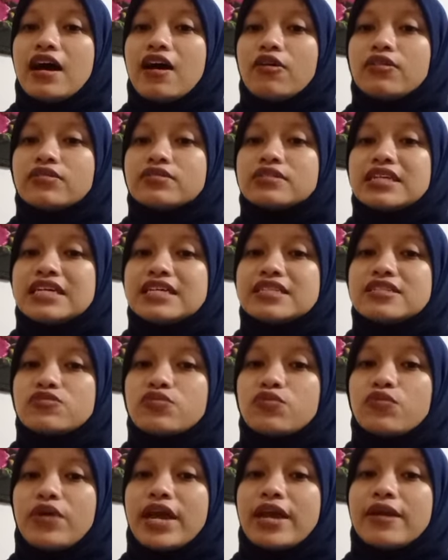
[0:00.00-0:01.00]
on its
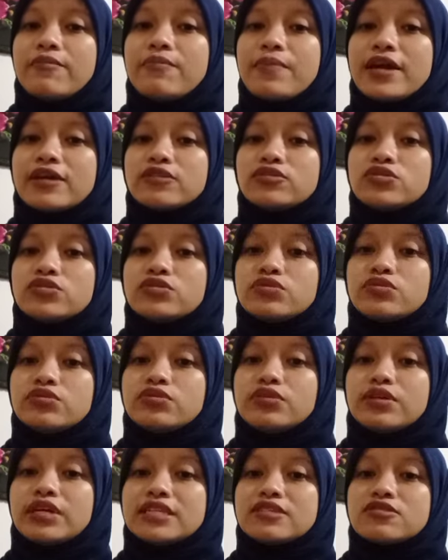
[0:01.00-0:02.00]
way back
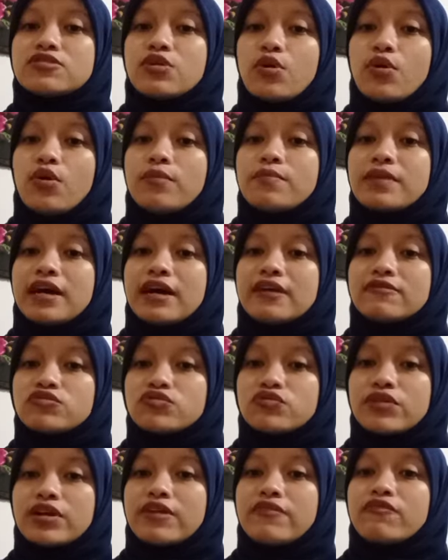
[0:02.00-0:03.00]
to its home
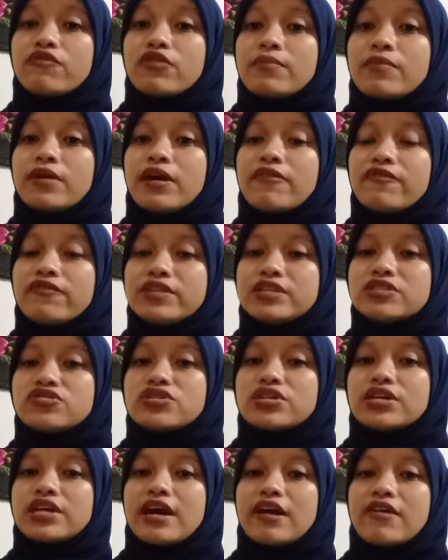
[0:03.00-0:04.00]
country from a
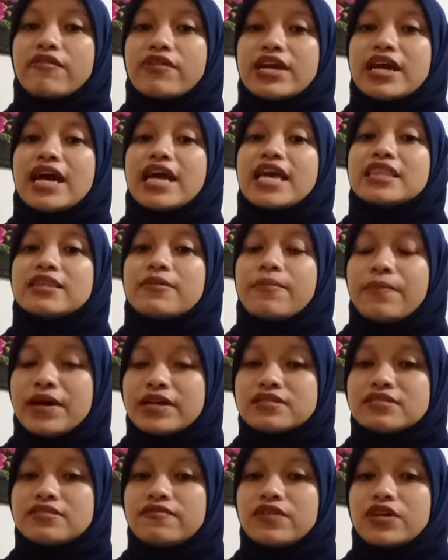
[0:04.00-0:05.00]
fishing area in the
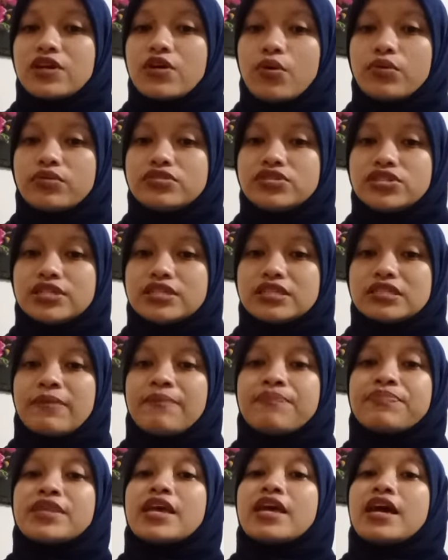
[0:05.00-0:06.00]
Pacific Ocean.
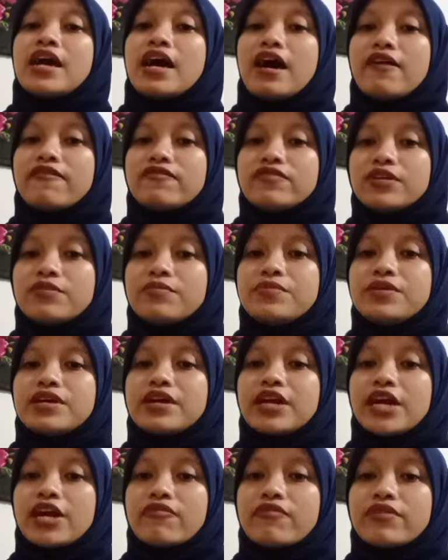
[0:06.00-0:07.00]
After
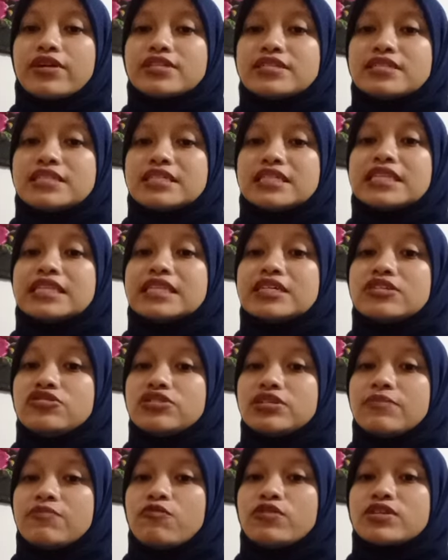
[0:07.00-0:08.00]
being arrested, the
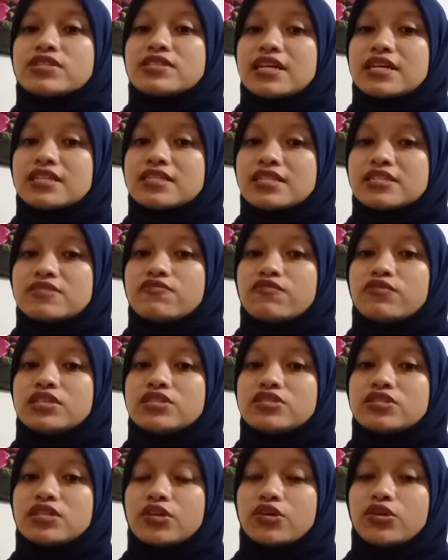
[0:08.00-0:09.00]
ship was successfully
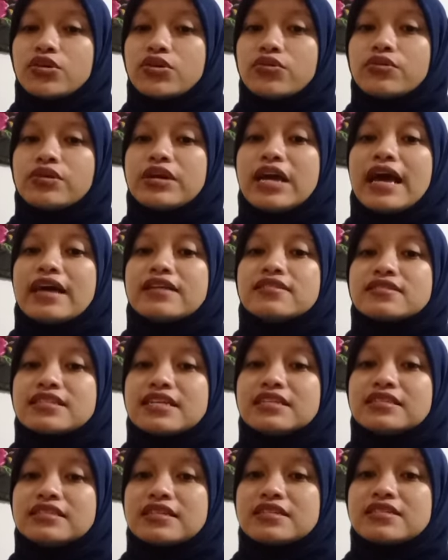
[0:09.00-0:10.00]
secured and
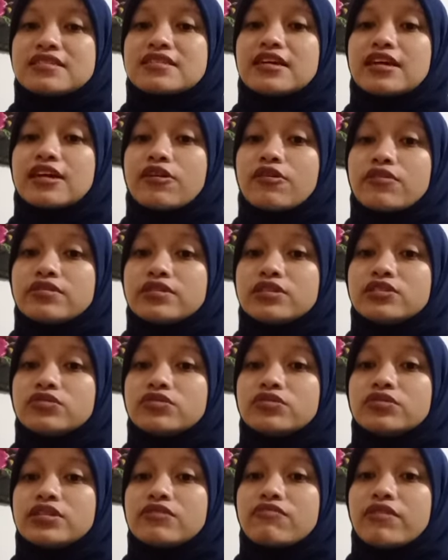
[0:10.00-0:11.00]
sentenced according
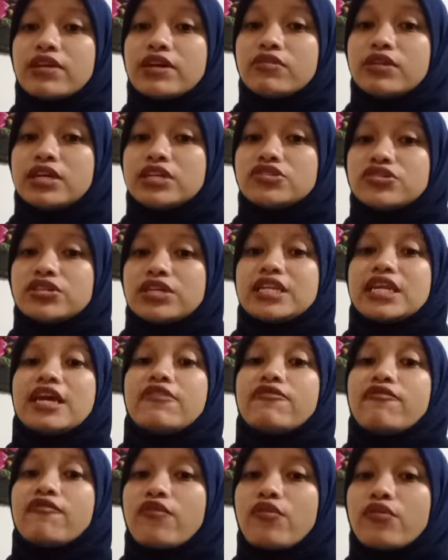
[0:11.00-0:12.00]
to the regulation
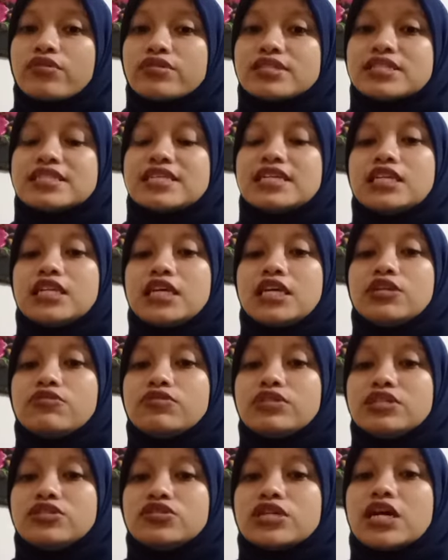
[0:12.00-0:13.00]
in force in
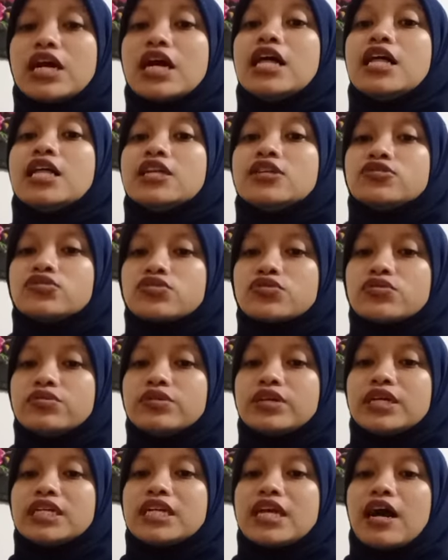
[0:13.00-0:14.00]
Indonesia
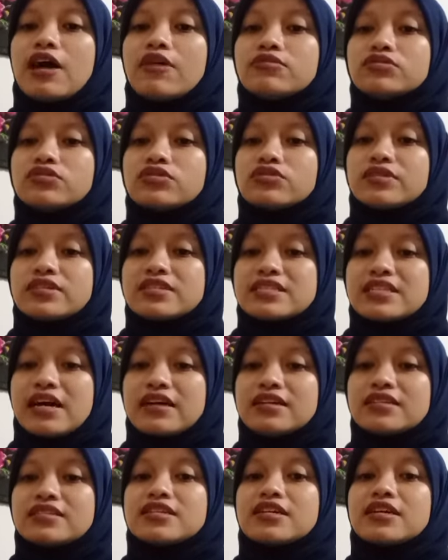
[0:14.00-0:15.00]
through an
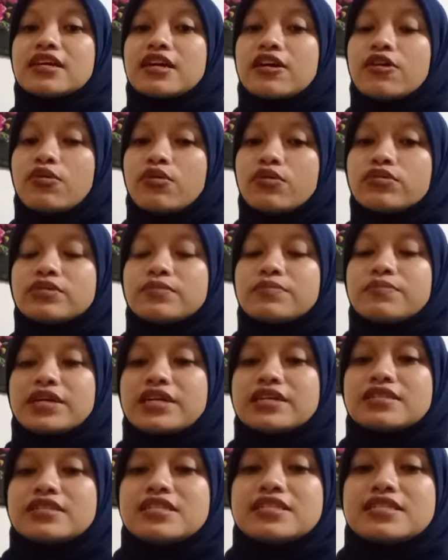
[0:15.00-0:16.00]
authorized court
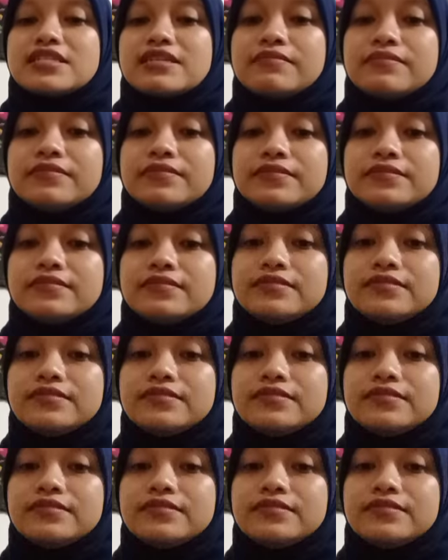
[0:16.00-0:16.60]
mechanism